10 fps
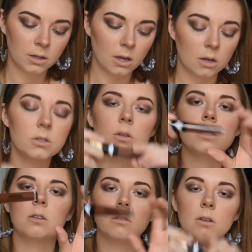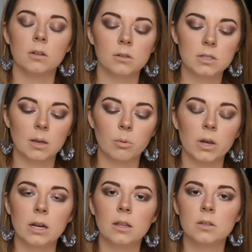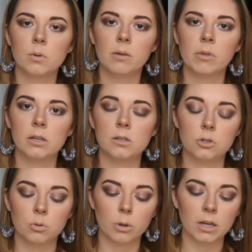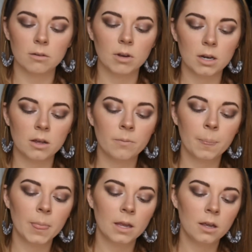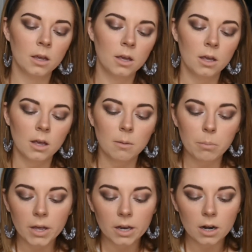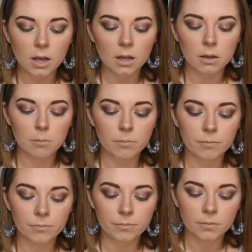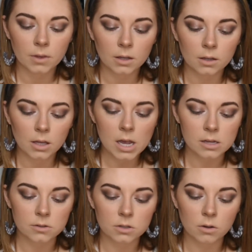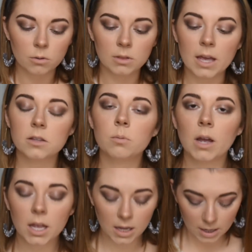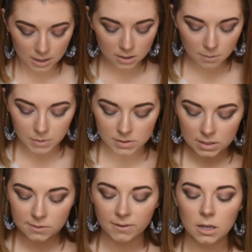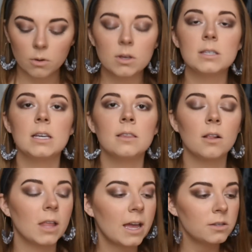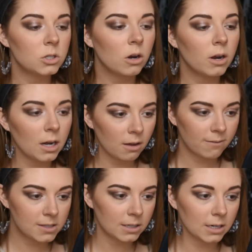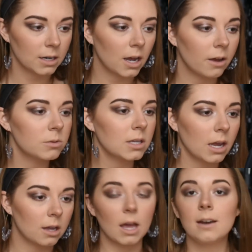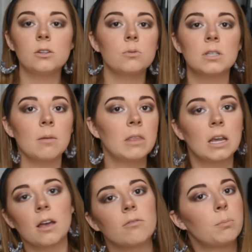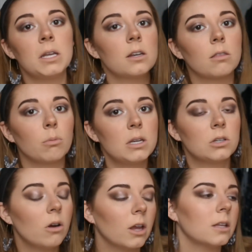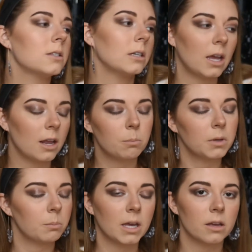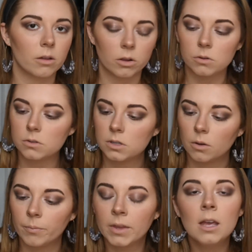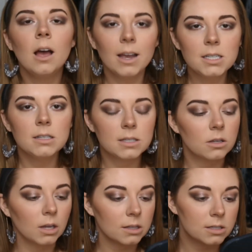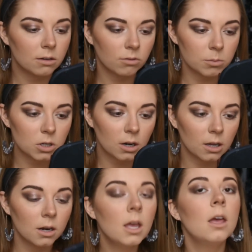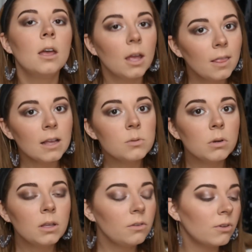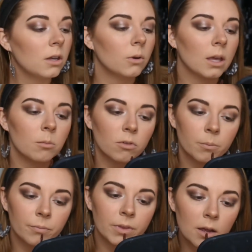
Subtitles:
Also this looked a little separated, that's why I'm like destroying it right now. But, yeah, so that's why it ended up as this video, because in the last Target I visited, I was like, gotta do something. I've been to 3 Targets and I had a big bag of clothes, so I did still get stuff from Target. And that's where this video came from.